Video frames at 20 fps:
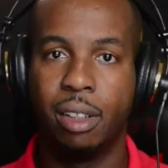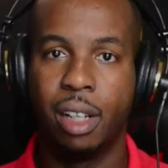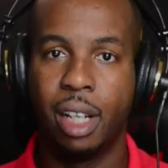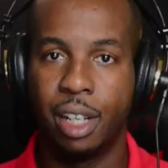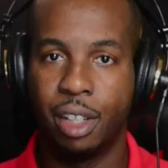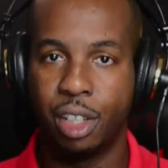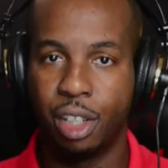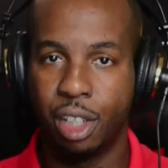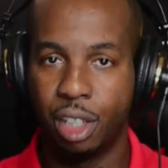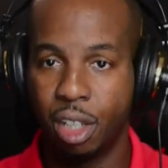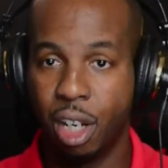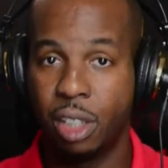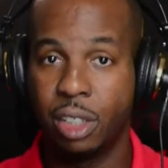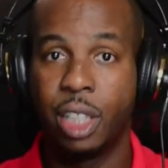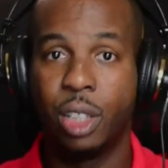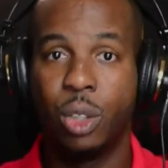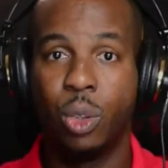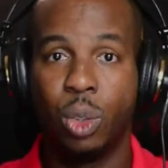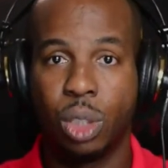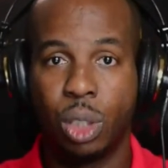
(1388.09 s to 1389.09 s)
Your
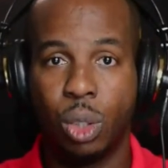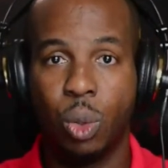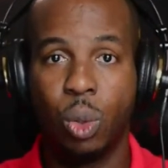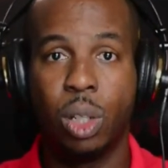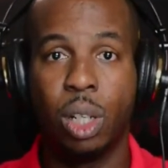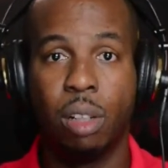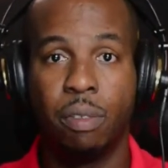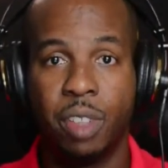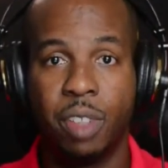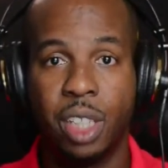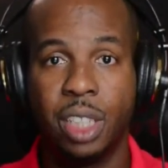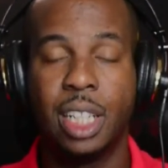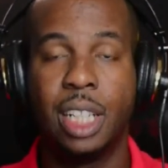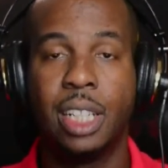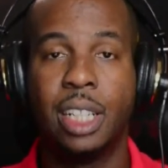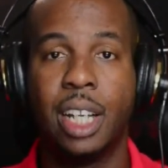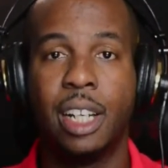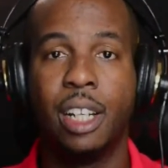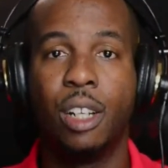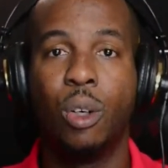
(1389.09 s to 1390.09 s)
content goes local first and
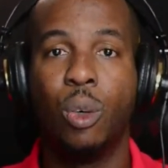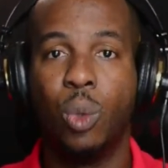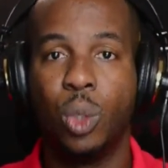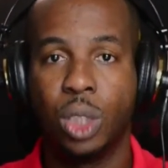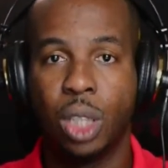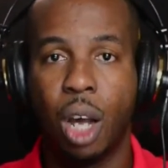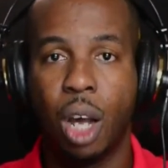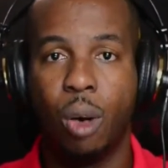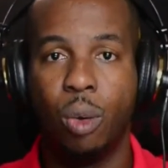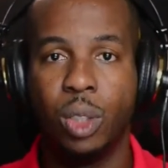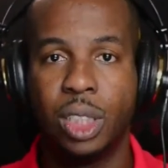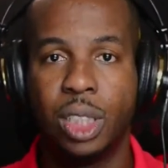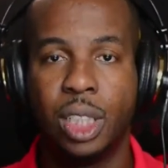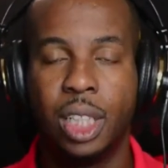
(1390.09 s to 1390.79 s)
then it goes out.